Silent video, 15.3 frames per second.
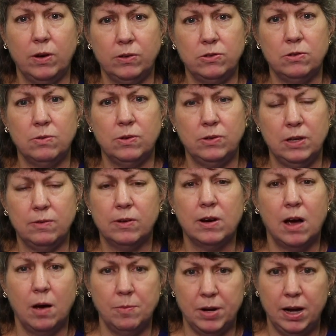wants to receive
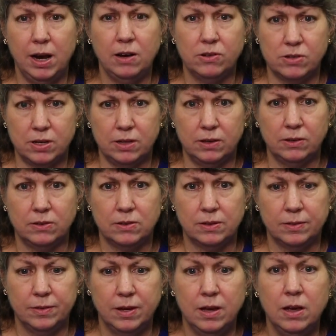accommodations.
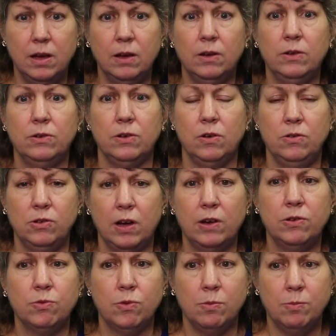So
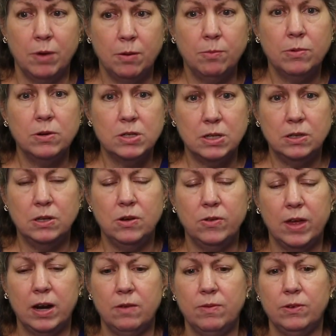just remember to do
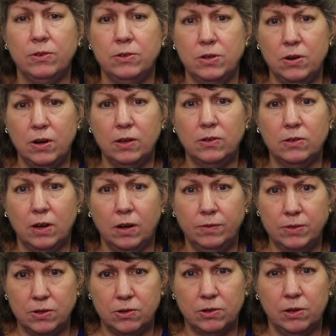that if a student
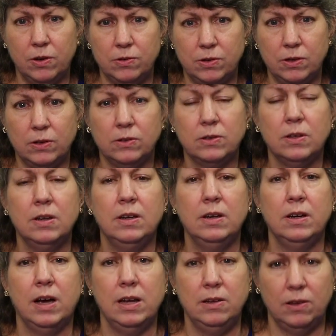self-discloses
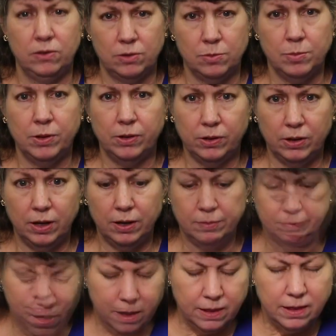a disability.
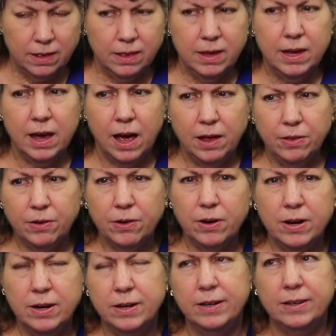The other